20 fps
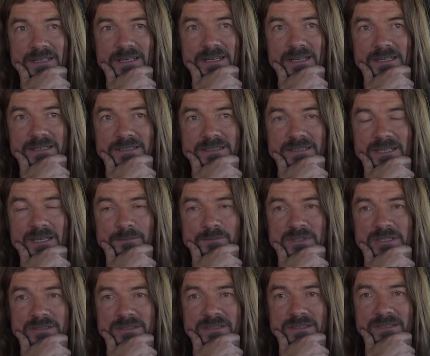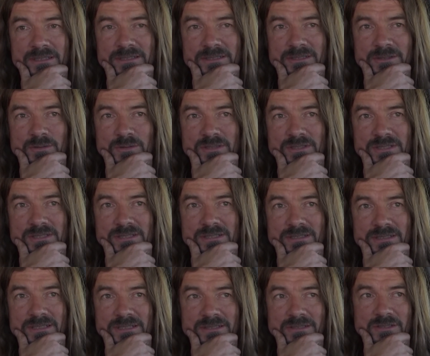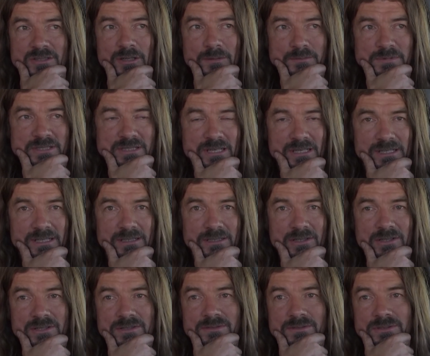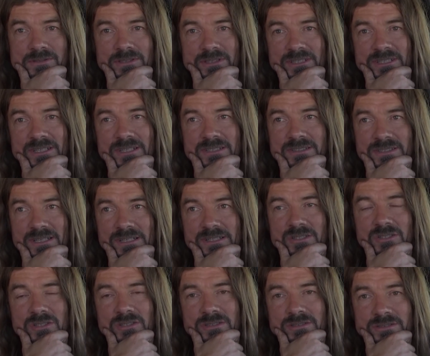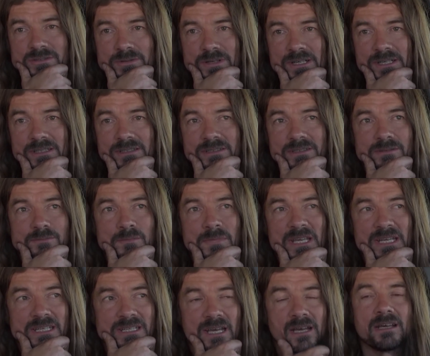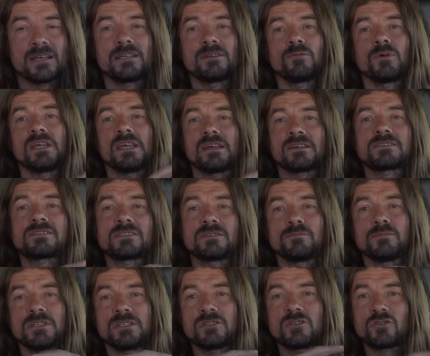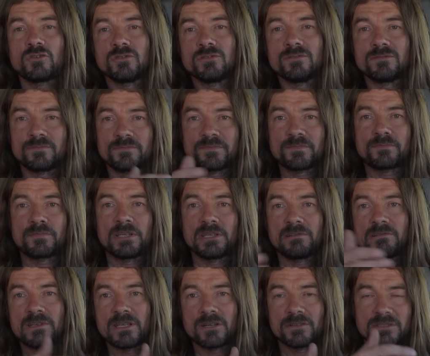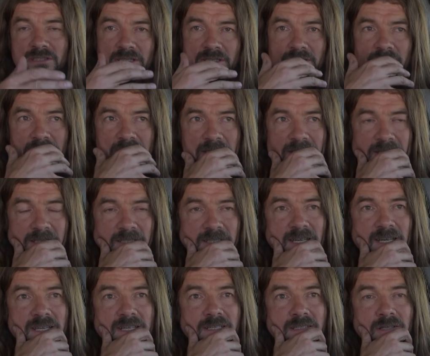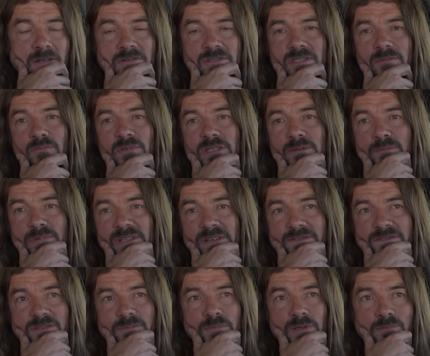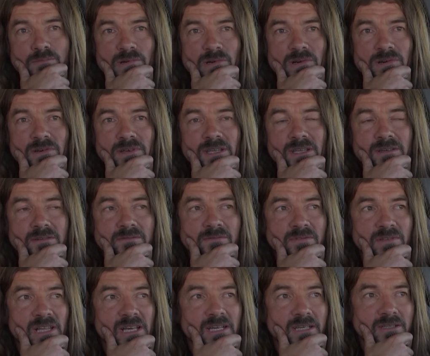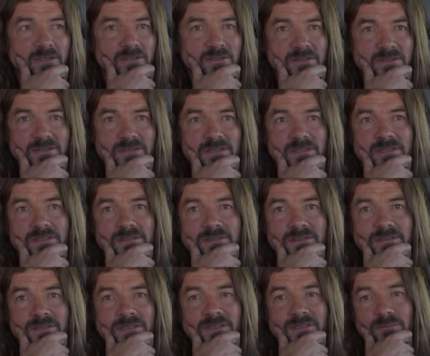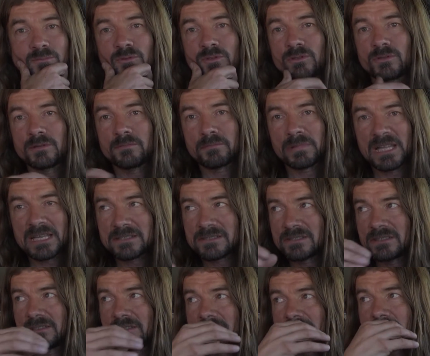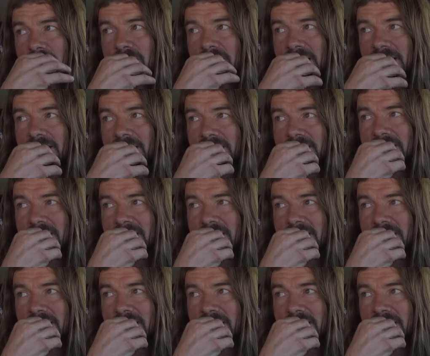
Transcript: And these jobs take a lot of organisation as well. The main highway has to be shut periodically. Lots of people have to be brought in, flaggers, and they're doing blasting as well.